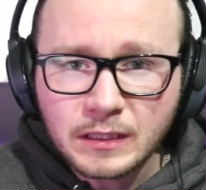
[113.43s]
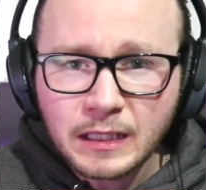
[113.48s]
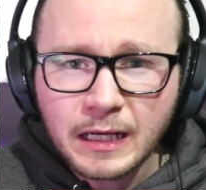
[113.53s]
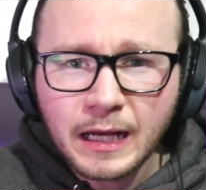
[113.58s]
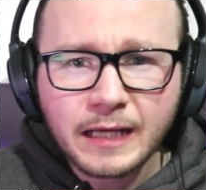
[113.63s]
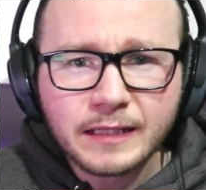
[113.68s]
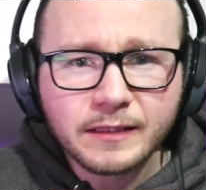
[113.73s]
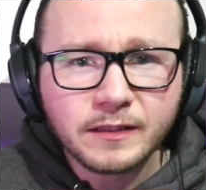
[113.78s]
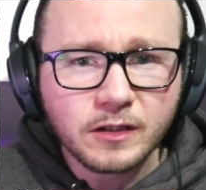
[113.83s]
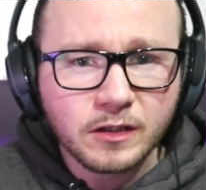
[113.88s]

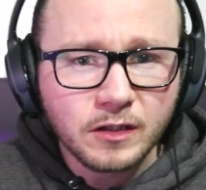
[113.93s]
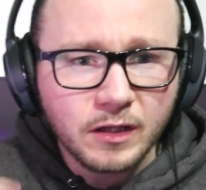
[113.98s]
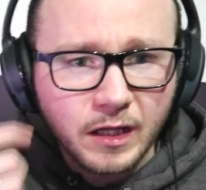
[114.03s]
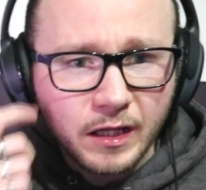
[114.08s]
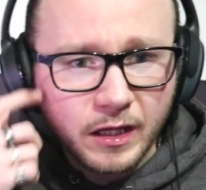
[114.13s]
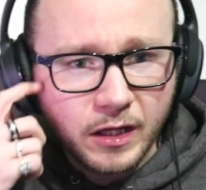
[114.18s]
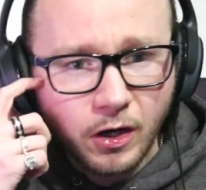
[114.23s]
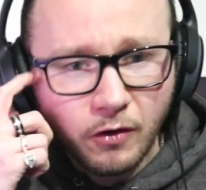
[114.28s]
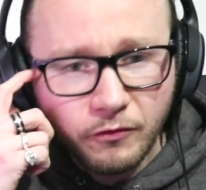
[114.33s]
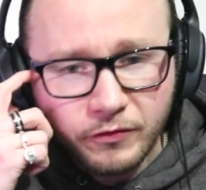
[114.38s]
And
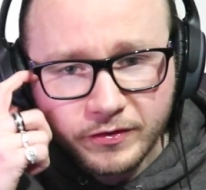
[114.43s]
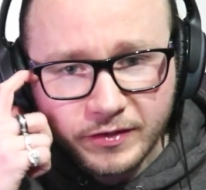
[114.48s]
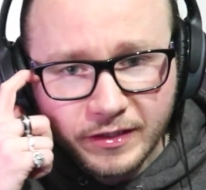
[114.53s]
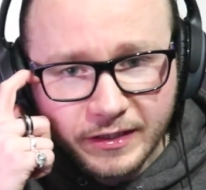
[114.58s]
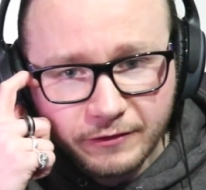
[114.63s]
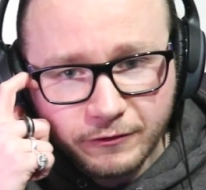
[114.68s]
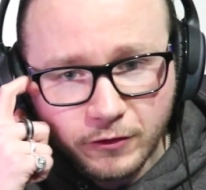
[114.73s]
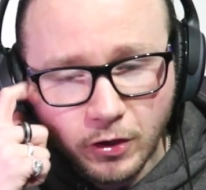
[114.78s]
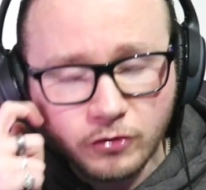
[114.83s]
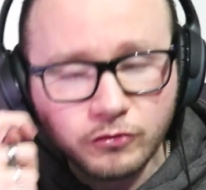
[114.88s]
obviously
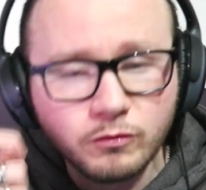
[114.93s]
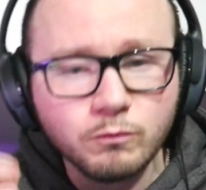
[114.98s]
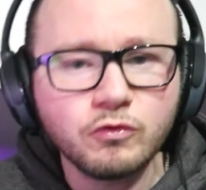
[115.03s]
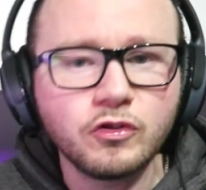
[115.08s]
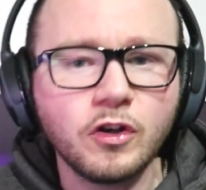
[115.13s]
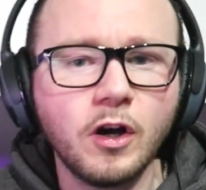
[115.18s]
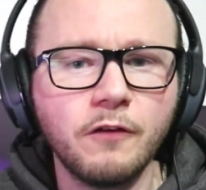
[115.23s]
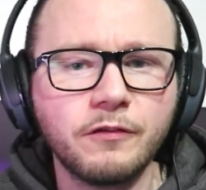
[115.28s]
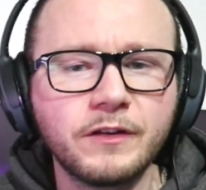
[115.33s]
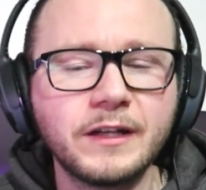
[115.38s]
they've got some
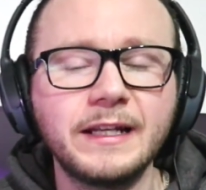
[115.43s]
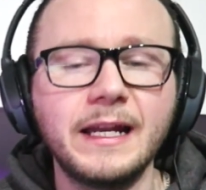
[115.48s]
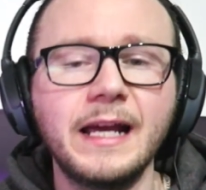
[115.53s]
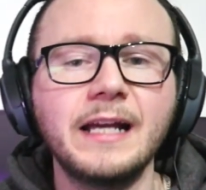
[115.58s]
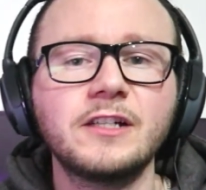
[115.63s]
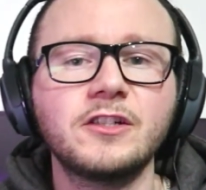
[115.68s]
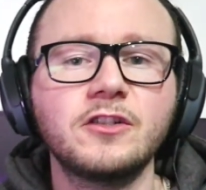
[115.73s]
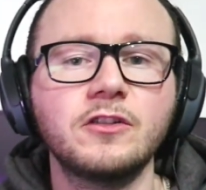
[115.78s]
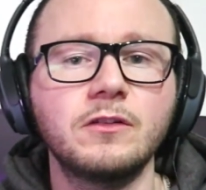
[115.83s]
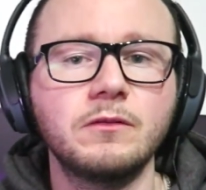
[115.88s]
sort of
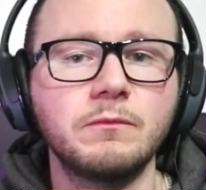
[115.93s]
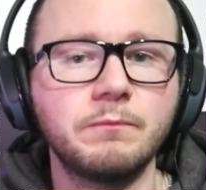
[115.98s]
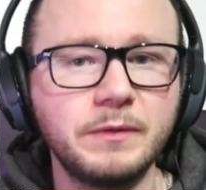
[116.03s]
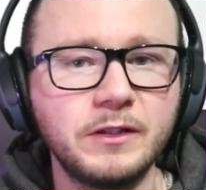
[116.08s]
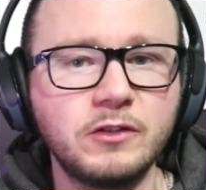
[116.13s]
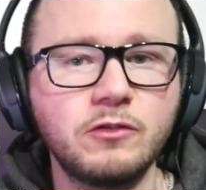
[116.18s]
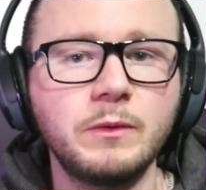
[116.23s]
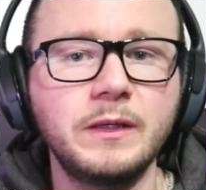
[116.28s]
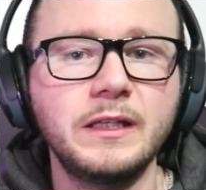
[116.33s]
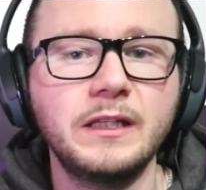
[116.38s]
connection
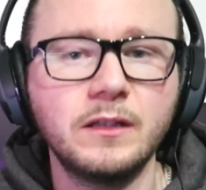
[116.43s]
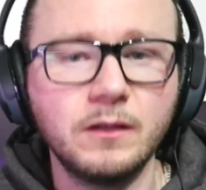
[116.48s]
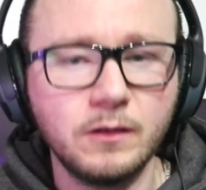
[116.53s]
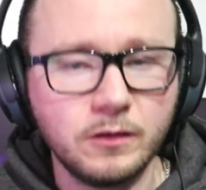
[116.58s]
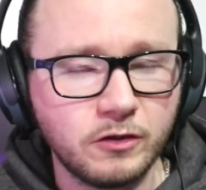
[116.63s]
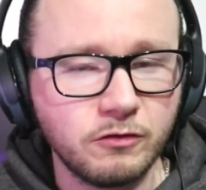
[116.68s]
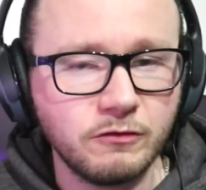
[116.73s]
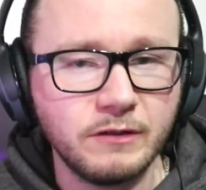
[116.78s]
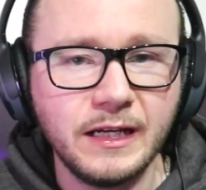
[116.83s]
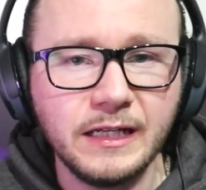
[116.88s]
between the
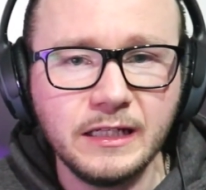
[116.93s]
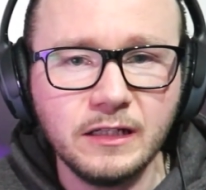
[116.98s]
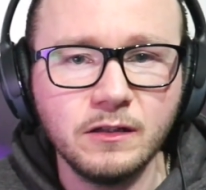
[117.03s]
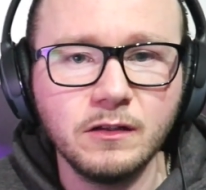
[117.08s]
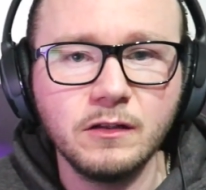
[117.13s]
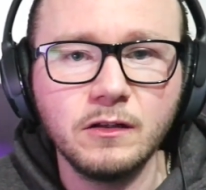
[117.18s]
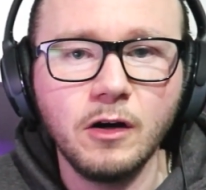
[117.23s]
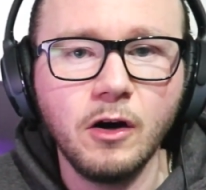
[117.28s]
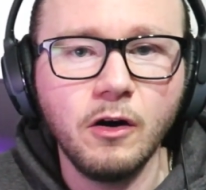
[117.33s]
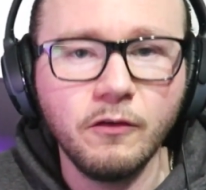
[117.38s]

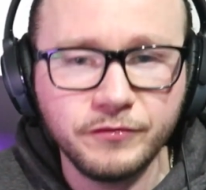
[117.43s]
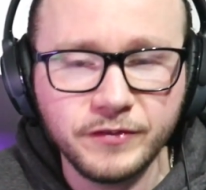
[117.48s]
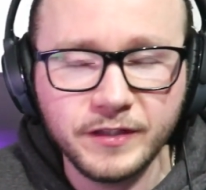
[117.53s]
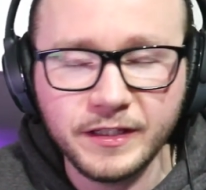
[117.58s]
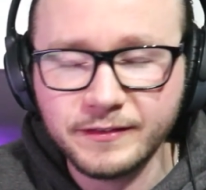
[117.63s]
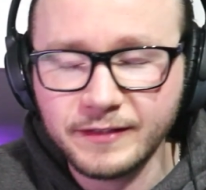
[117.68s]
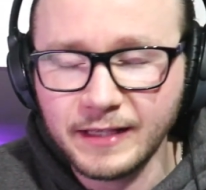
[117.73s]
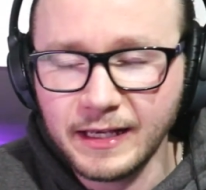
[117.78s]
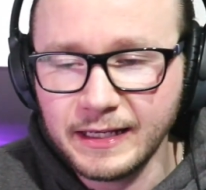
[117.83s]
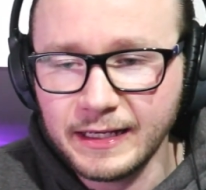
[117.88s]
creator of
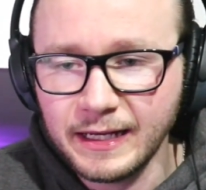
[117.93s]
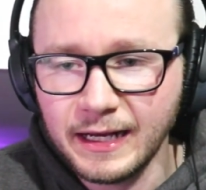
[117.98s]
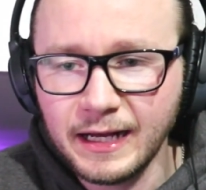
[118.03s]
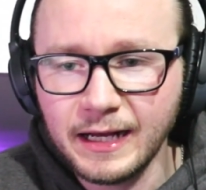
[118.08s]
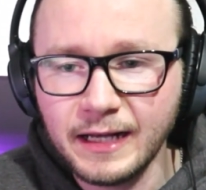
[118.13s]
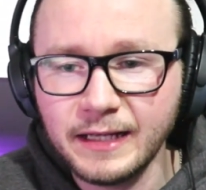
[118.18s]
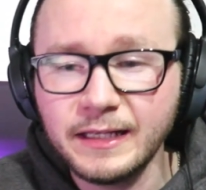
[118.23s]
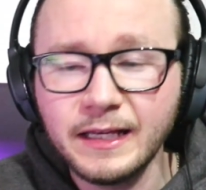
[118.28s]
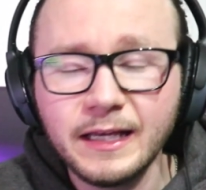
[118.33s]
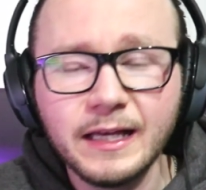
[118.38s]
this
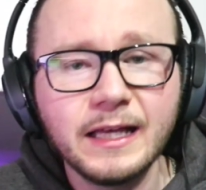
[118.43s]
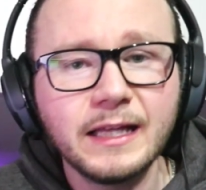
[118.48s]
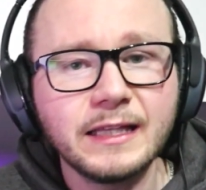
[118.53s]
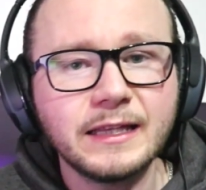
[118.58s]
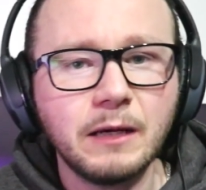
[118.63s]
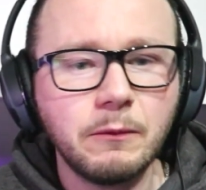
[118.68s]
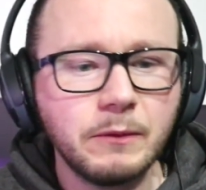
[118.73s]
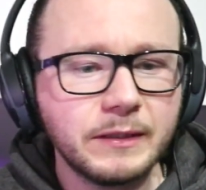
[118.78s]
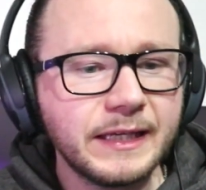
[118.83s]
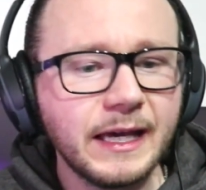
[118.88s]
AI.
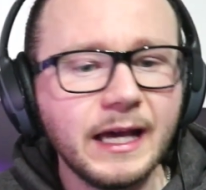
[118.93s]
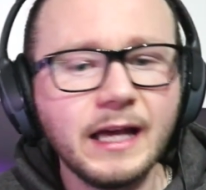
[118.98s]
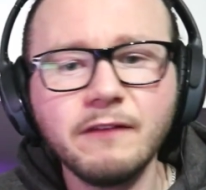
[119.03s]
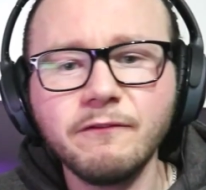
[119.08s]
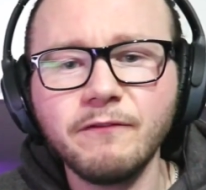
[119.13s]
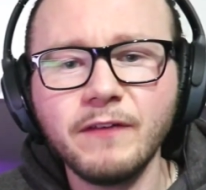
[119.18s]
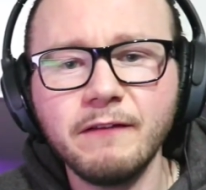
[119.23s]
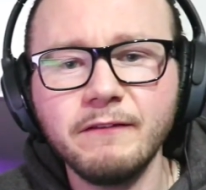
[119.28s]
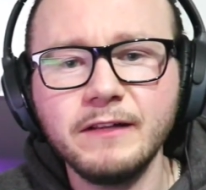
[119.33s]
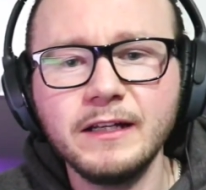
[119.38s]
Now, again,
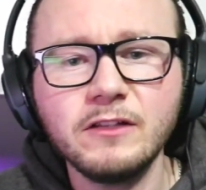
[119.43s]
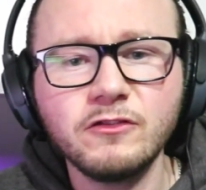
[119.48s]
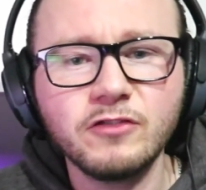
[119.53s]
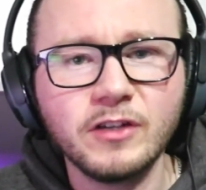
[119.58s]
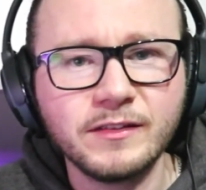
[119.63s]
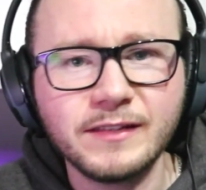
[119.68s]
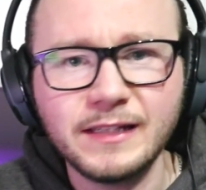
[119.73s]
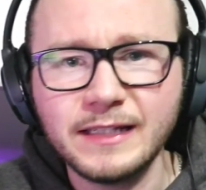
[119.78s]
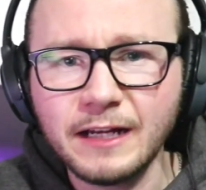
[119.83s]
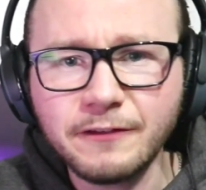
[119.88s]
very interesting.